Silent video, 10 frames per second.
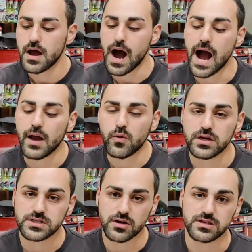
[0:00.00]
I
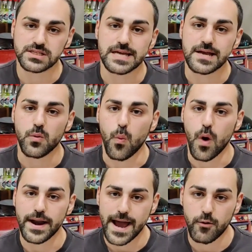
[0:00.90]
want to start seeing
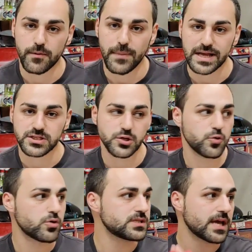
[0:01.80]
1-hour base
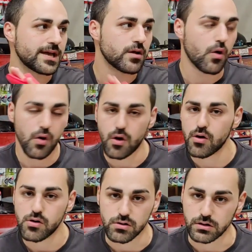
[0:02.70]
cures in
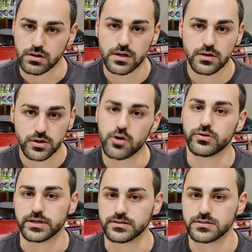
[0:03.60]
all
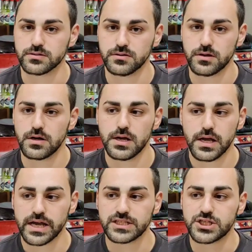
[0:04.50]
coatings.
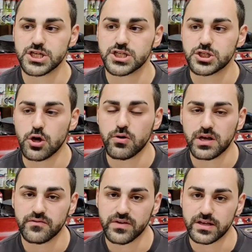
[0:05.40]
It's just so
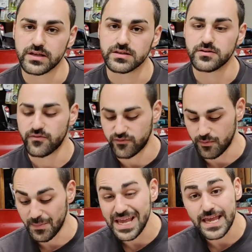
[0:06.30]
convenient
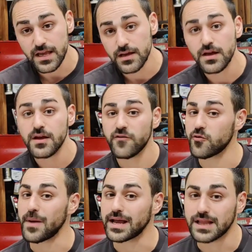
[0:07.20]
for me,
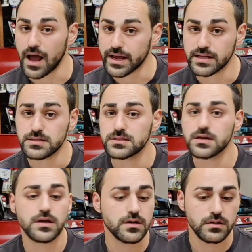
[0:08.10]
for my
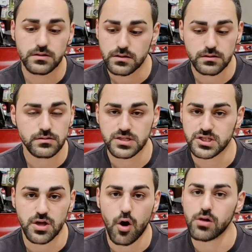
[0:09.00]
clients,
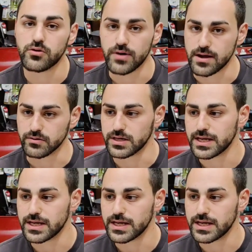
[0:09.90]
just all around.